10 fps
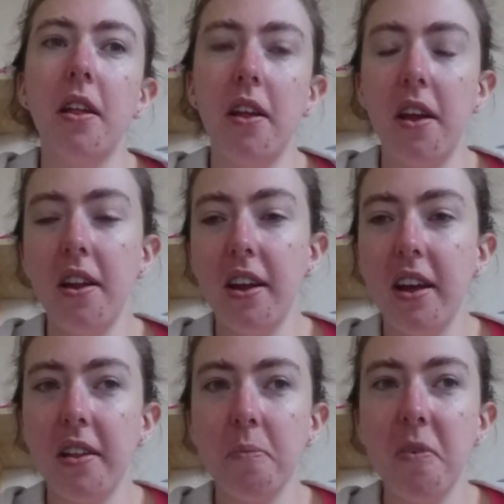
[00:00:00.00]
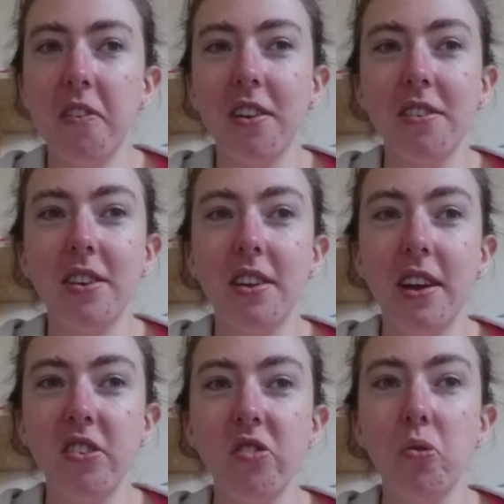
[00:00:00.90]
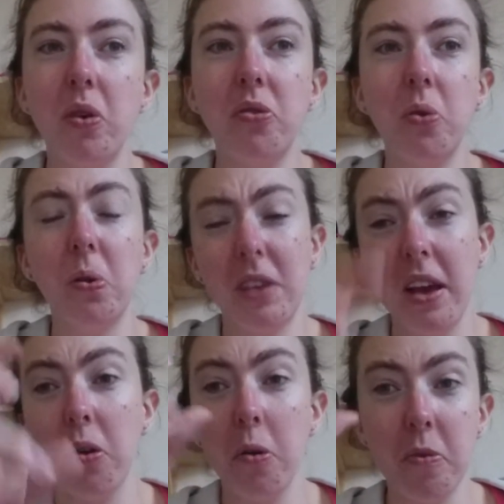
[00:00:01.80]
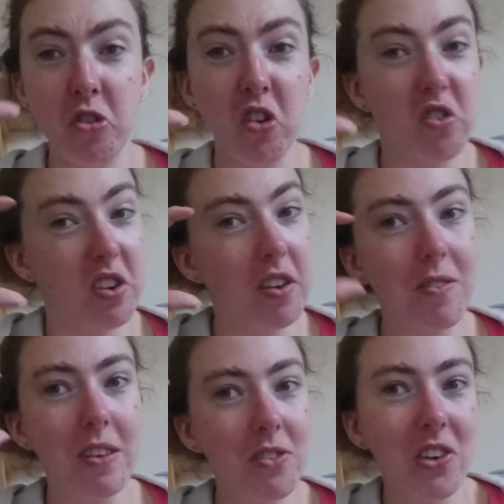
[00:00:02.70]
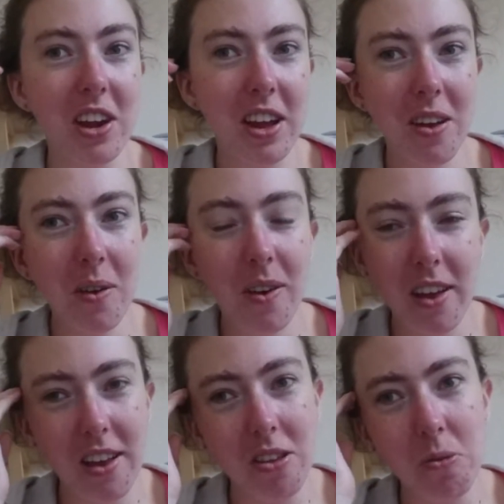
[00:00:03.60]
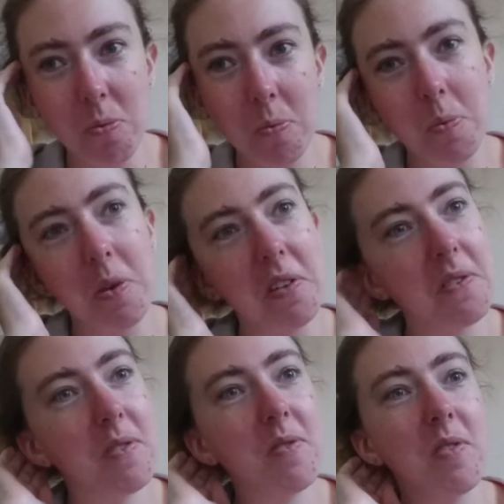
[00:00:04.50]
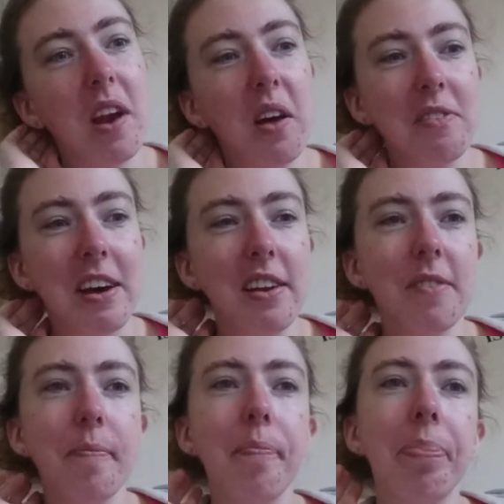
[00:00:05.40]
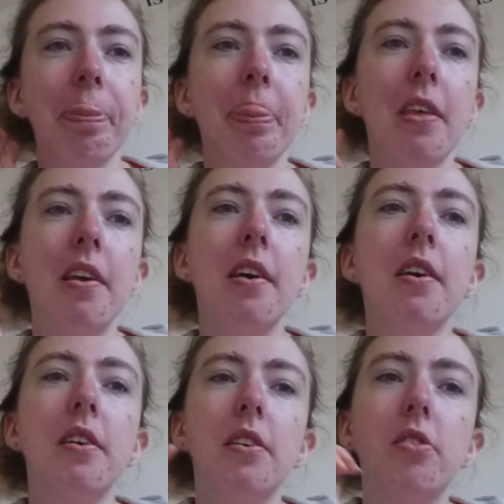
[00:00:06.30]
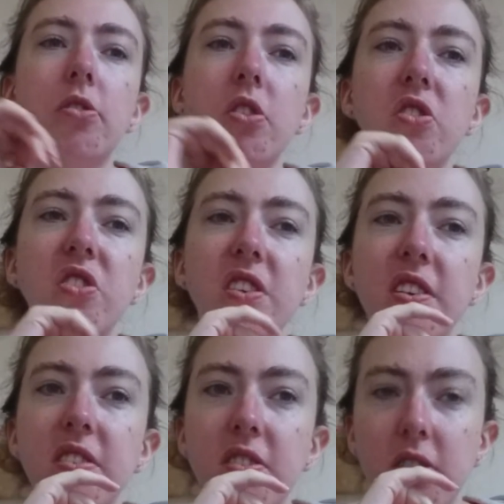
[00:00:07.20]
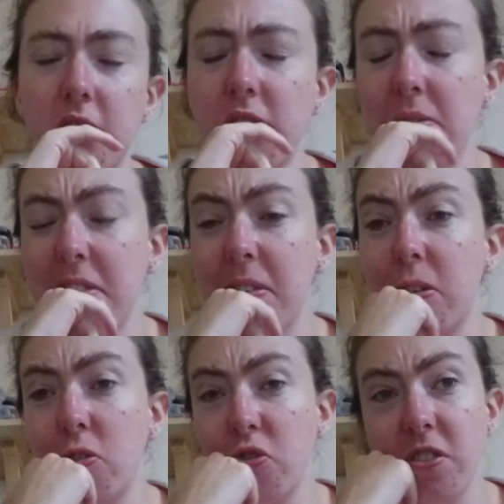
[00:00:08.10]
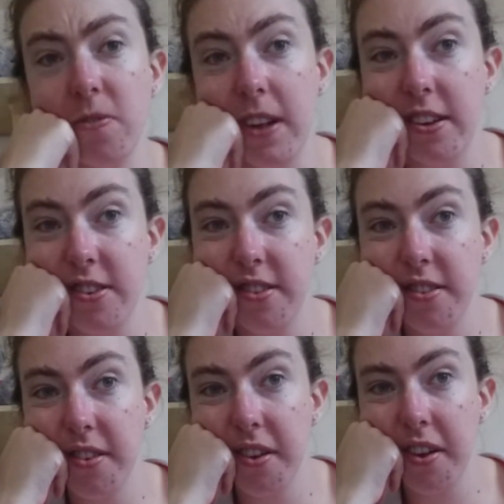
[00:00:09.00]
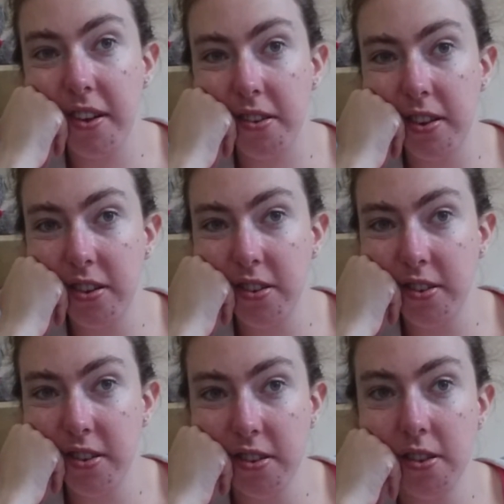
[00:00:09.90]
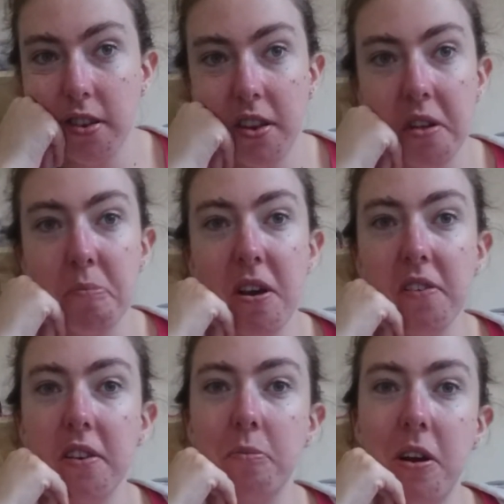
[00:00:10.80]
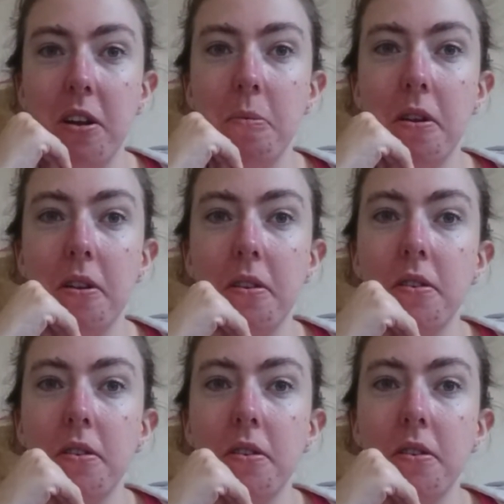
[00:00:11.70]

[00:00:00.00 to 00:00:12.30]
And yeah, moving on to legends, which will take up the majority of this video, as we'll now find. As Georgia is something of a country of legends, and it has legends and myths that have mainly been